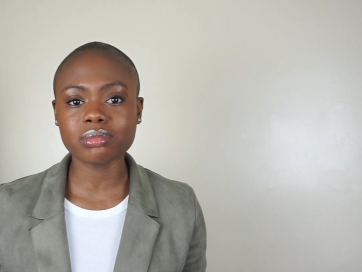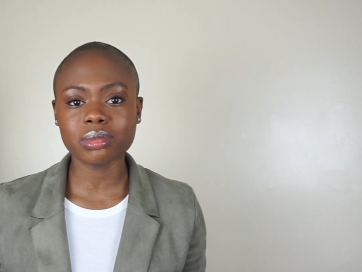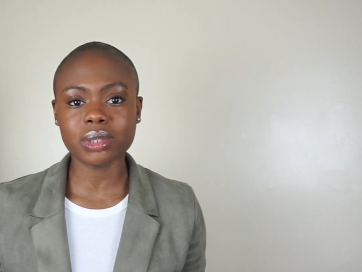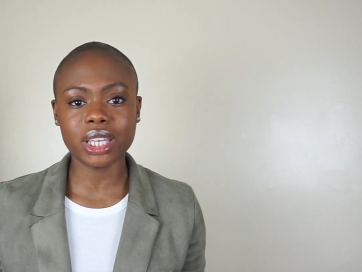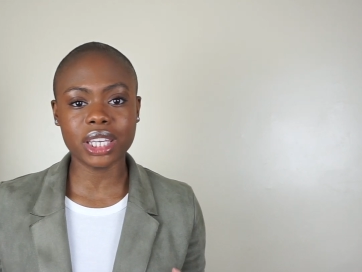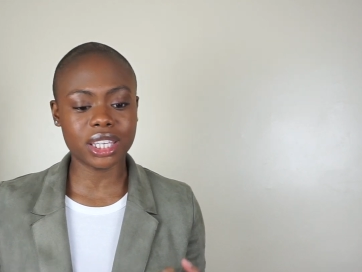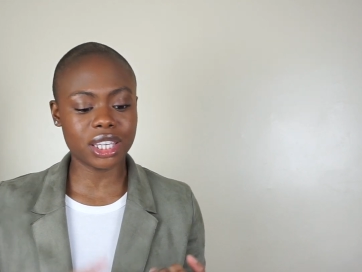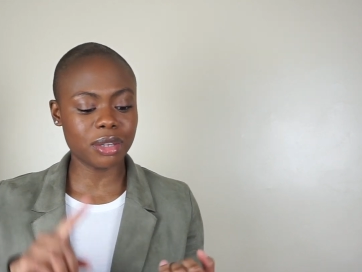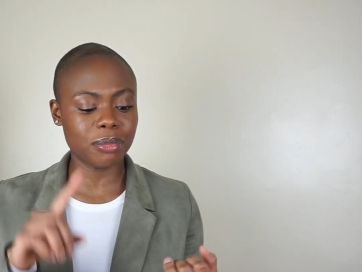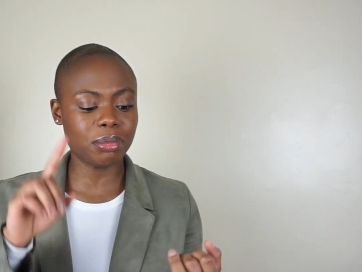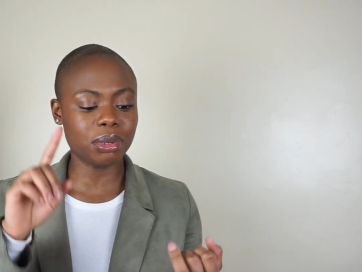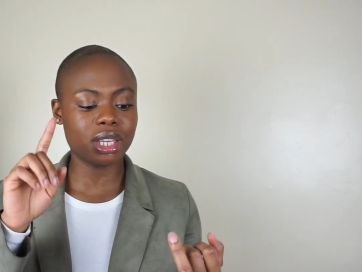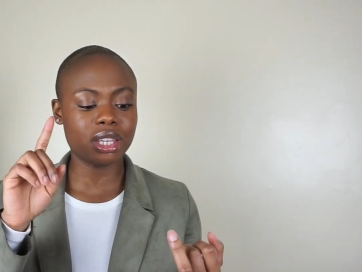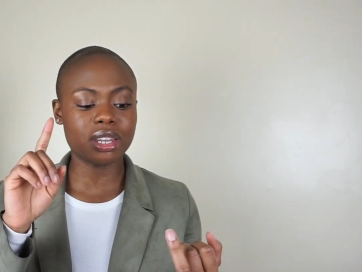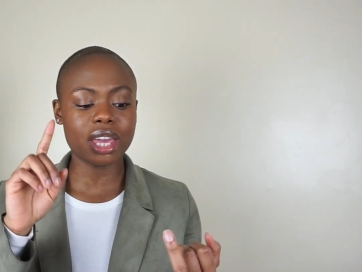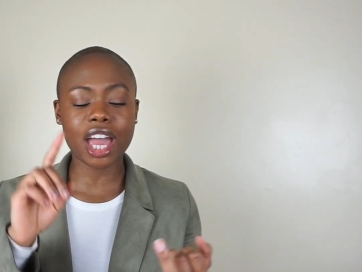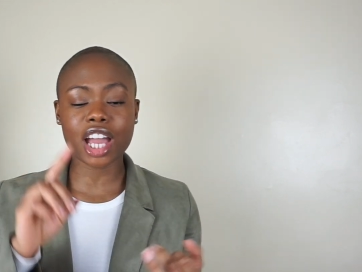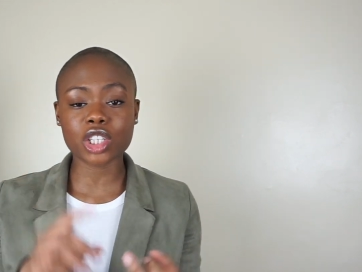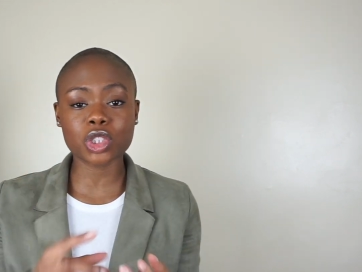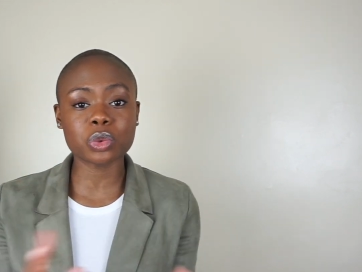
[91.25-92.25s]
it can be an
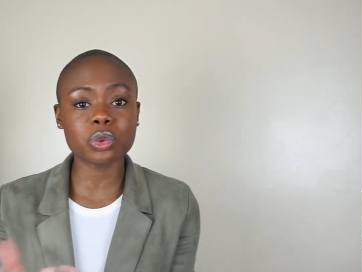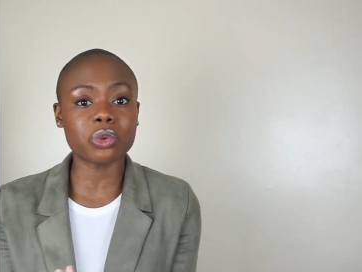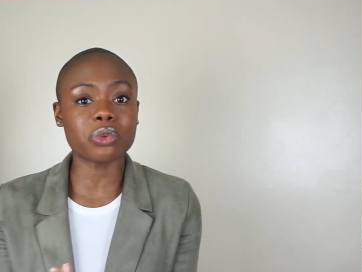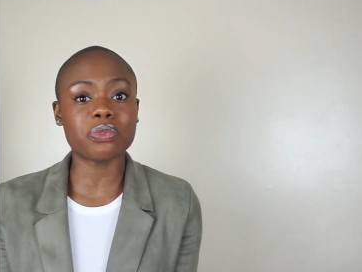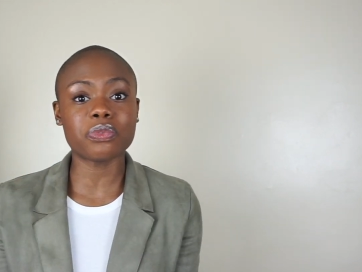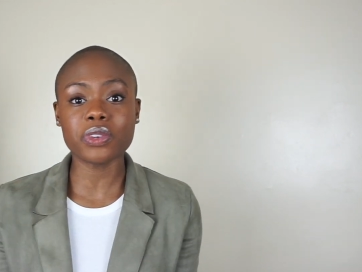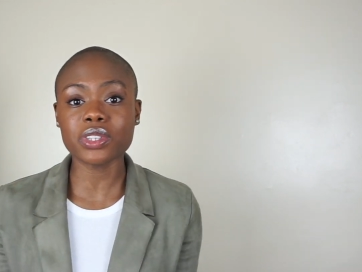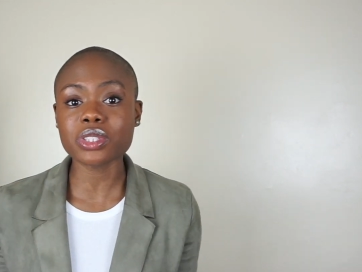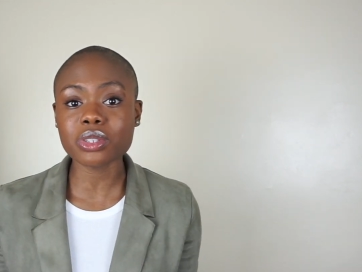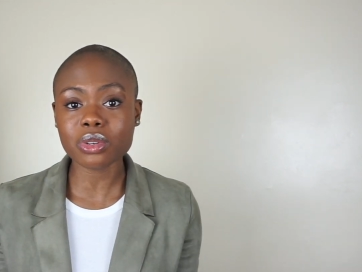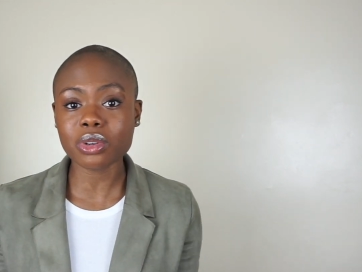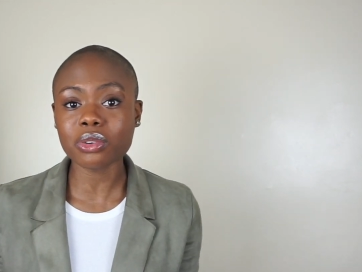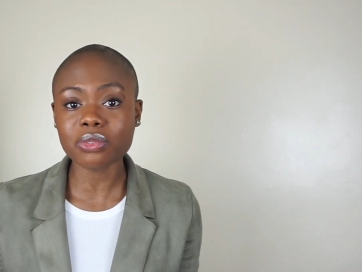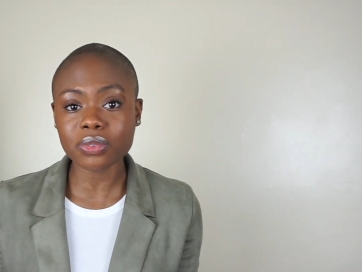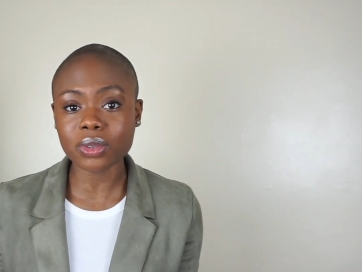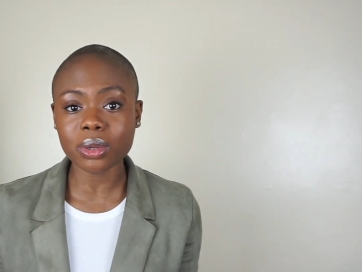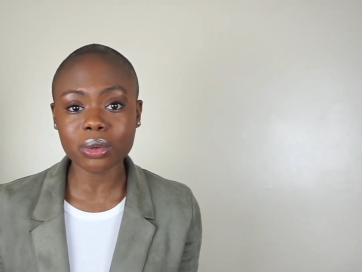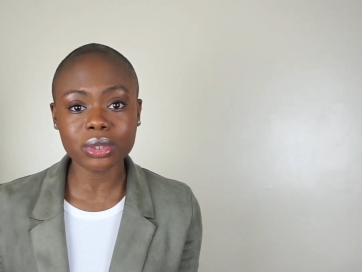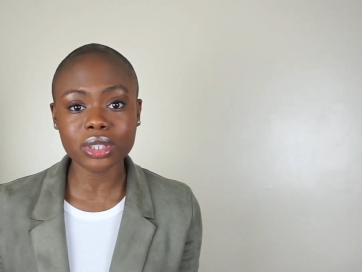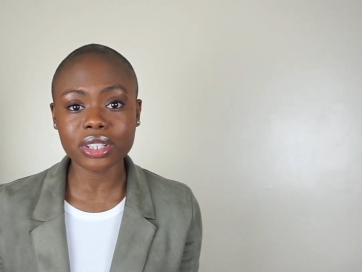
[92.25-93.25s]
actual physical
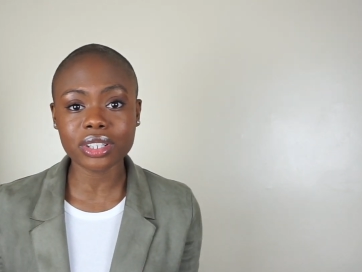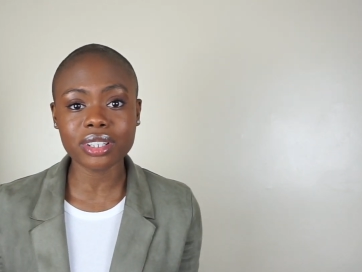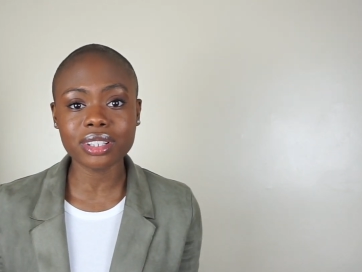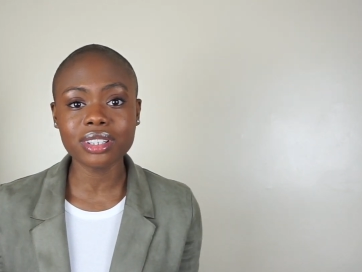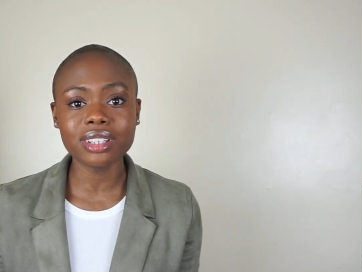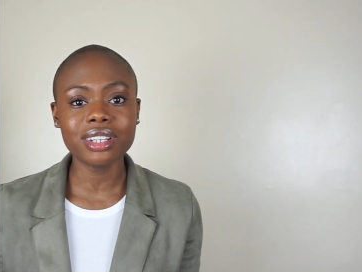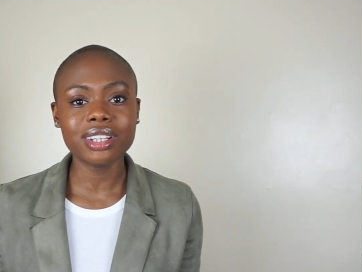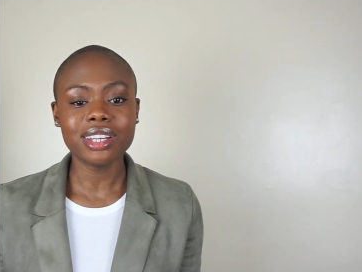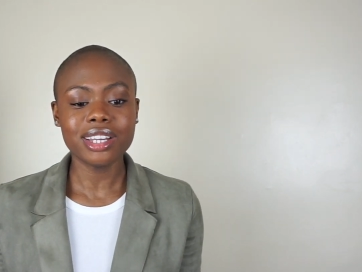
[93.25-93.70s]
folder,